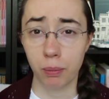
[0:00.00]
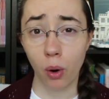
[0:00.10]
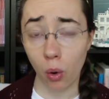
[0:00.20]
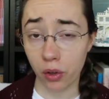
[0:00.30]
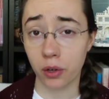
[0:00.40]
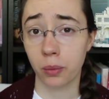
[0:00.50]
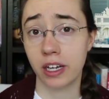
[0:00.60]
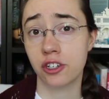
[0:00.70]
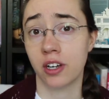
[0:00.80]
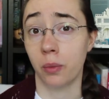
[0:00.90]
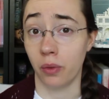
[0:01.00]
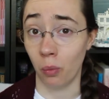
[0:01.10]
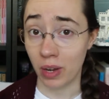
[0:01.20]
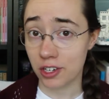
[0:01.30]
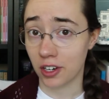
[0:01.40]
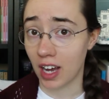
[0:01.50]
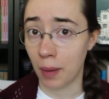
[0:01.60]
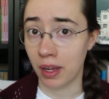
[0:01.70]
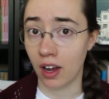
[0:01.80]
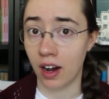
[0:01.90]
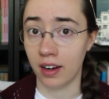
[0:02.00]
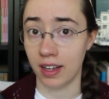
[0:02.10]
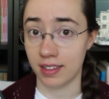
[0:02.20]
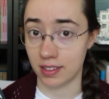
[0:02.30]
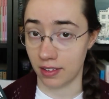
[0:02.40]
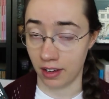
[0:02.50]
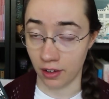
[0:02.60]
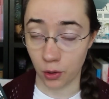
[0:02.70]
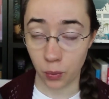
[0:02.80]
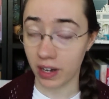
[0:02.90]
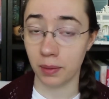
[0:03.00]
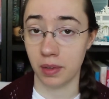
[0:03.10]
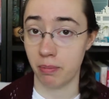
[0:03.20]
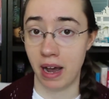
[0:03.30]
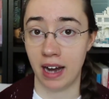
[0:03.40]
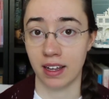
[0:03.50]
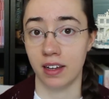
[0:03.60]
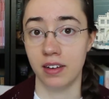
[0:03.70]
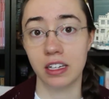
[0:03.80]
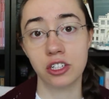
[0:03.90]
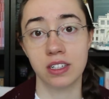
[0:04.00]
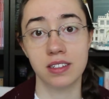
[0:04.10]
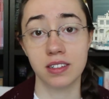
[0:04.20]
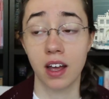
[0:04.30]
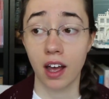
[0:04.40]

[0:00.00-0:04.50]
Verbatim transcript: polar region with winter coming on. It's incredibly bad conditions.